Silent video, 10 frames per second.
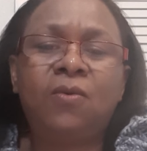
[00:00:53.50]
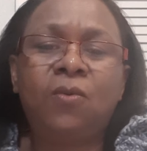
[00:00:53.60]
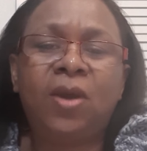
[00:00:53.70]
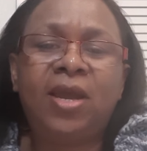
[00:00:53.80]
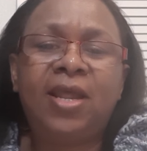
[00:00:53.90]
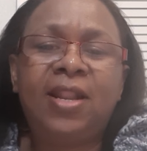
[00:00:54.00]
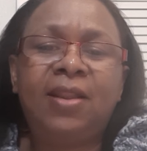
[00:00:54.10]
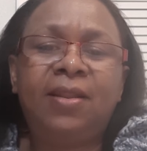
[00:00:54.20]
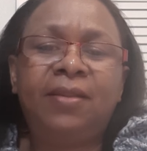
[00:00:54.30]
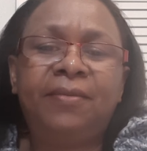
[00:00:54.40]

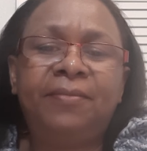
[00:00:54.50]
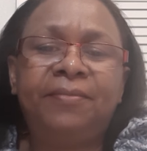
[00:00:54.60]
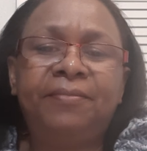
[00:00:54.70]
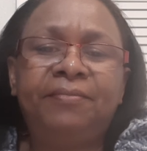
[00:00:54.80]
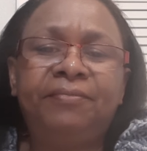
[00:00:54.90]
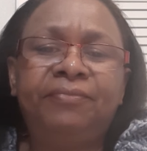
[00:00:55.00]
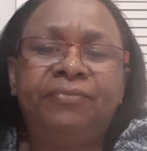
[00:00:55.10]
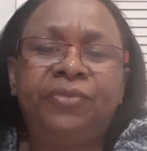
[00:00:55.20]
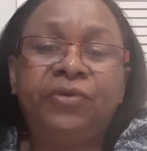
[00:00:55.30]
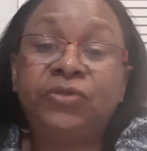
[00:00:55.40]
Well,
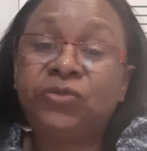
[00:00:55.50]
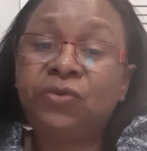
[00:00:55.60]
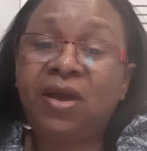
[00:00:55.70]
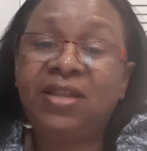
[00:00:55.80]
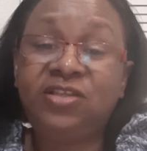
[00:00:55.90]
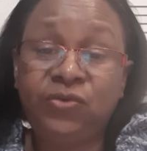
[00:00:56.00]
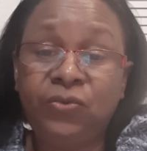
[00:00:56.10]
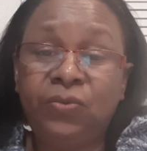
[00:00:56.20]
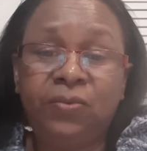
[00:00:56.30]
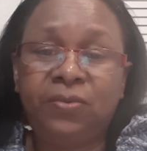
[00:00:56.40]
those who are
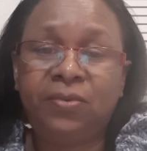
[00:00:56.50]
new,